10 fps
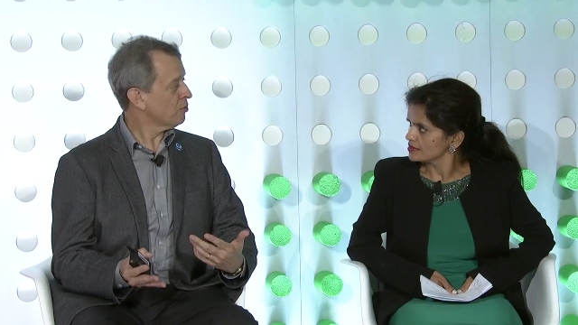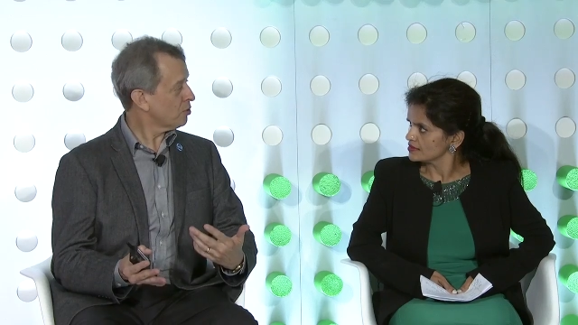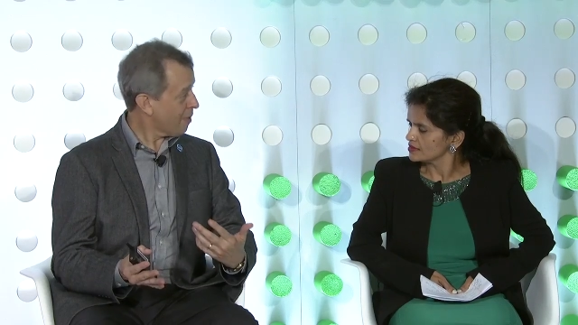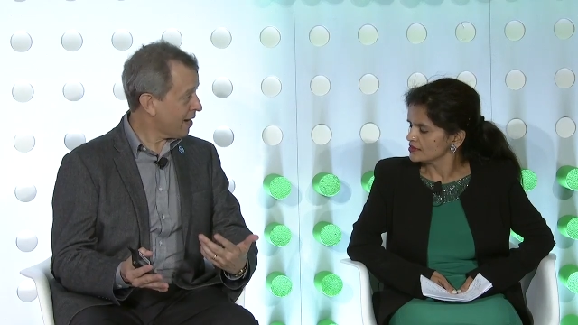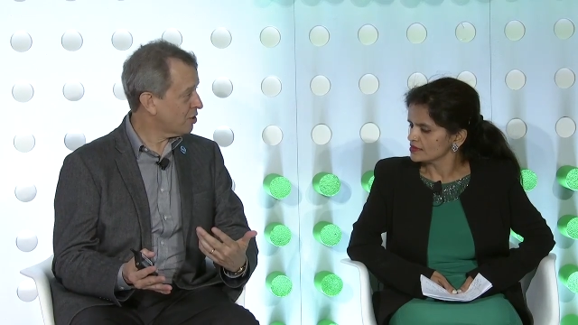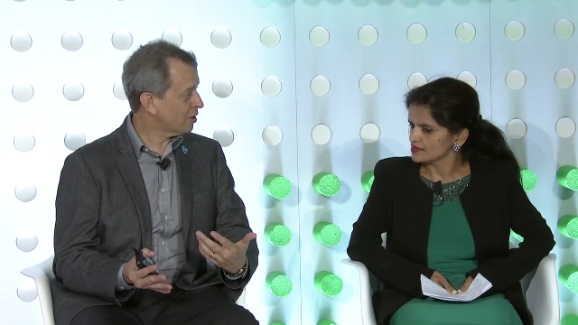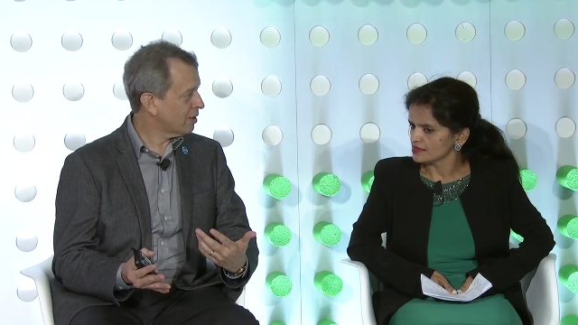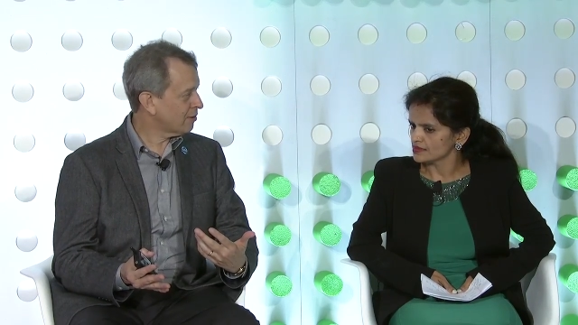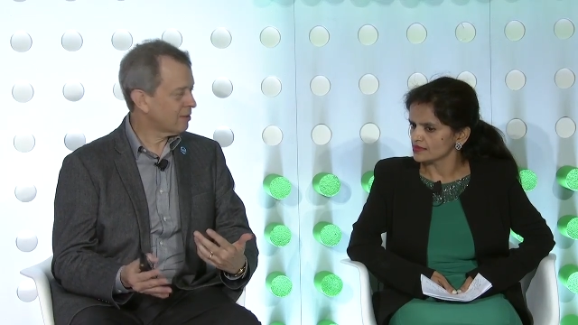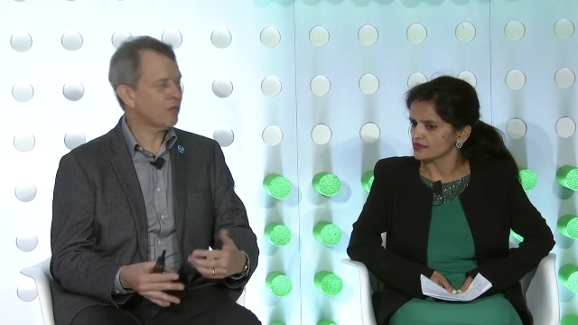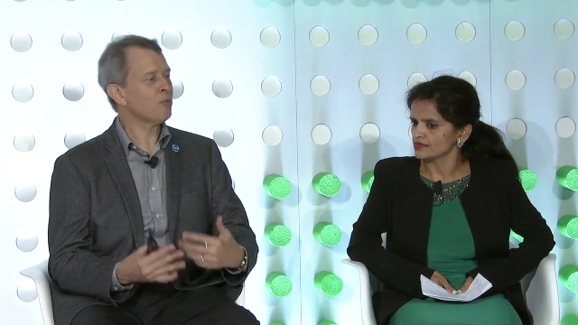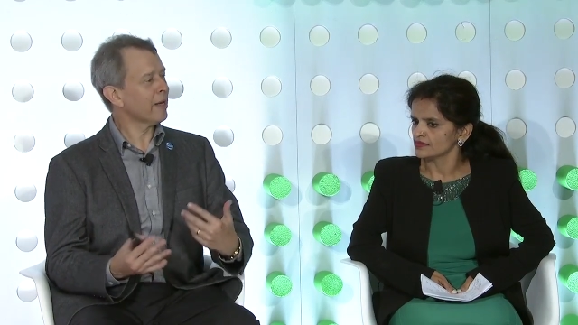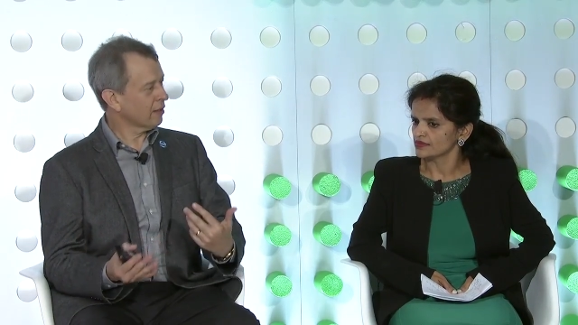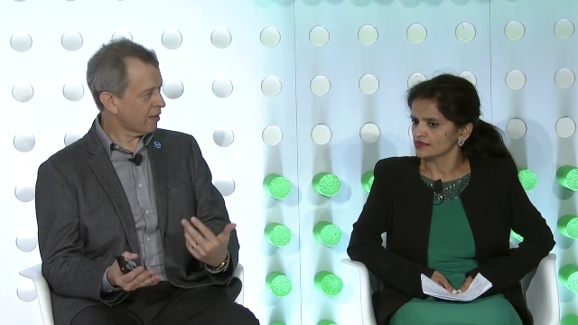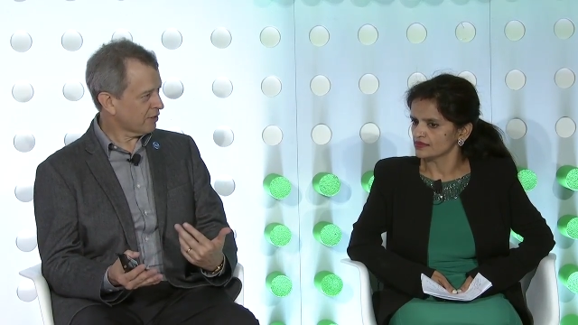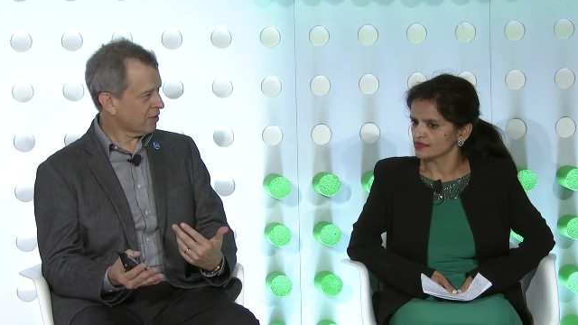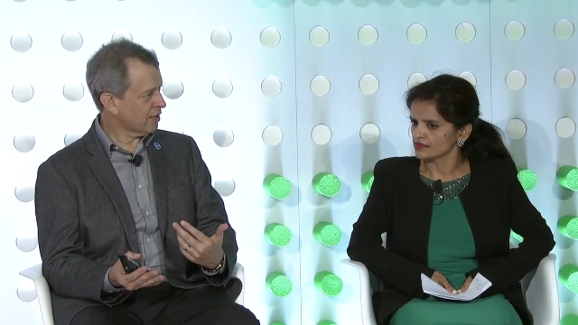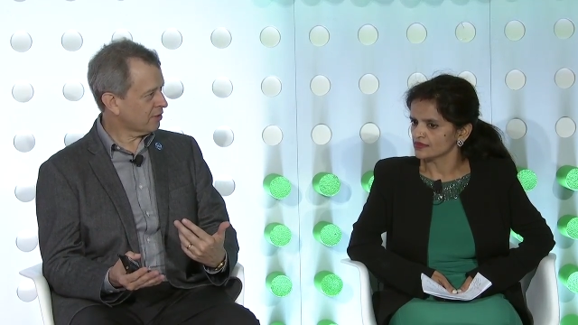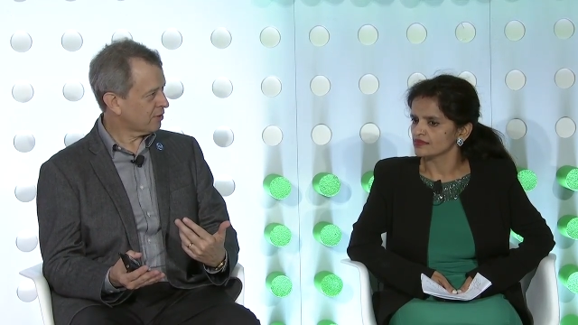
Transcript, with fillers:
Speaker 1: who is managing it, mm -hmm. it would make a lot of sense.